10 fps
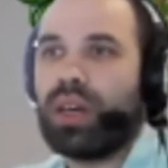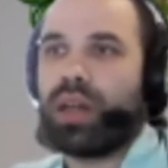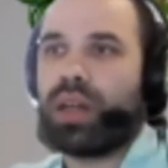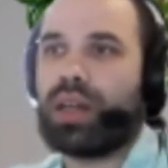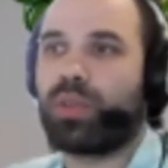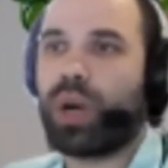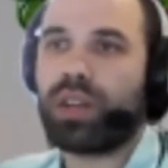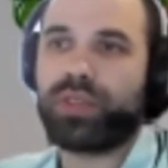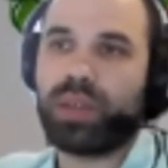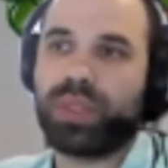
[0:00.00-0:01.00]
And one
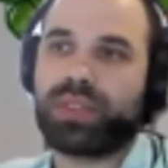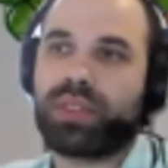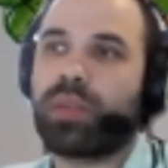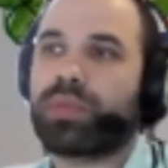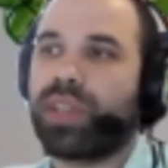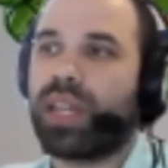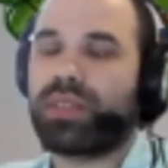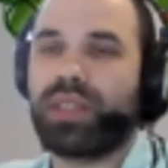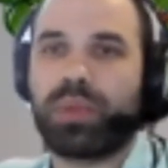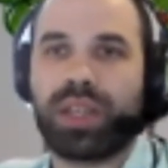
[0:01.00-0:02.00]
of them is heap create
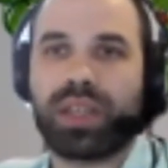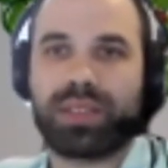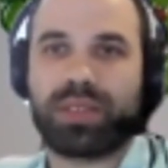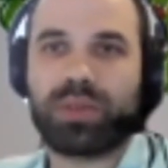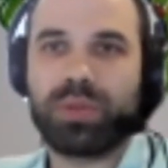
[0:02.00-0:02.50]
enable execute,